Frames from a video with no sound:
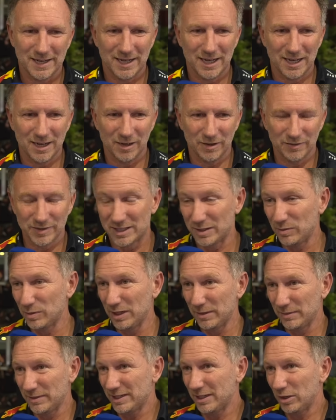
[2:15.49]
Obviously,
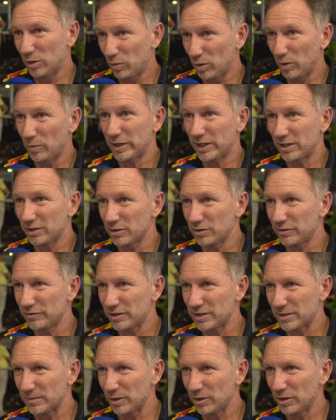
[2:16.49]
we're limited on what we can do
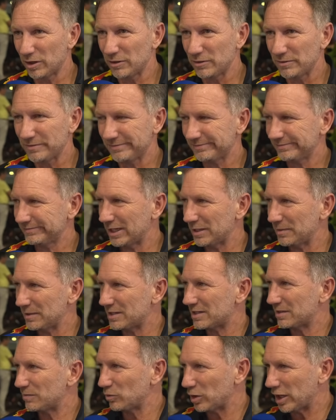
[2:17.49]
for tomorrow.
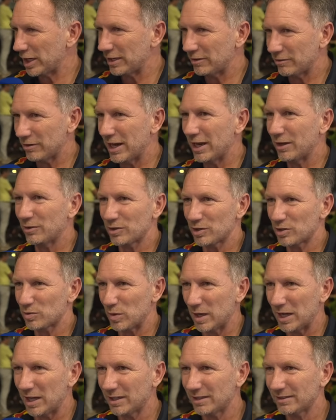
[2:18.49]
Maybe some rain around as
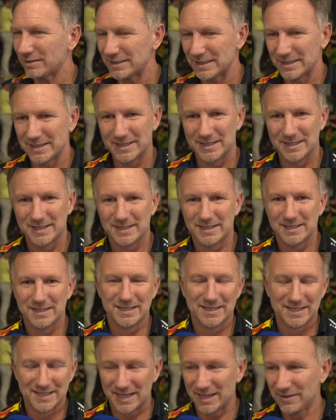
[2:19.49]
well.
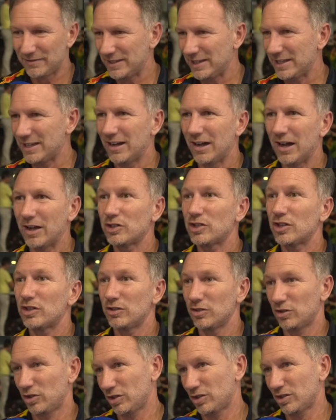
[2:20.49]
Safety cars,
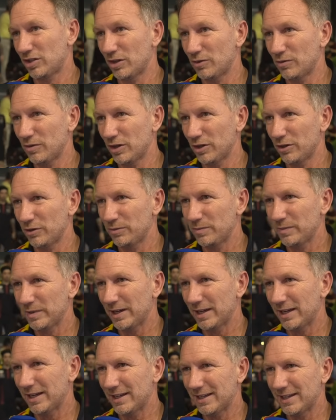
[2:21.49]
you just don't
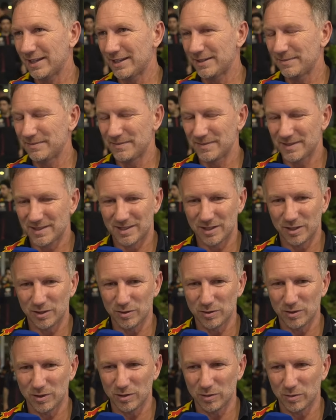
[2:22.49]
know.
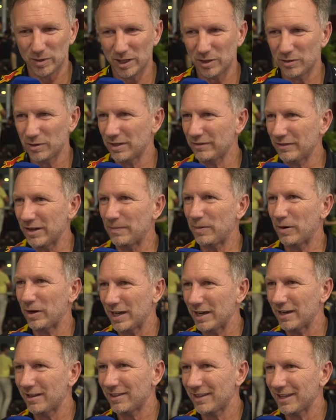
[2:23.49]
So though we don't give up
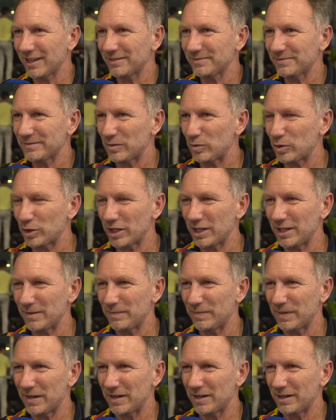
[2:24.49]
on anything. We'll
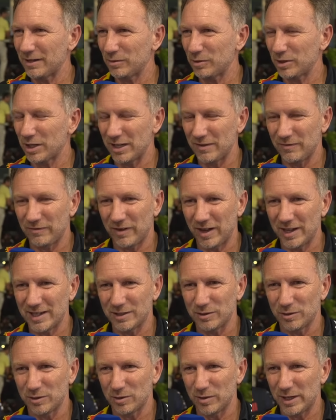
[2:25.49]
keep
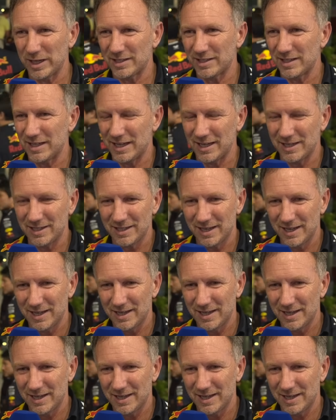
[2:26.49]
fighting all the way to the end.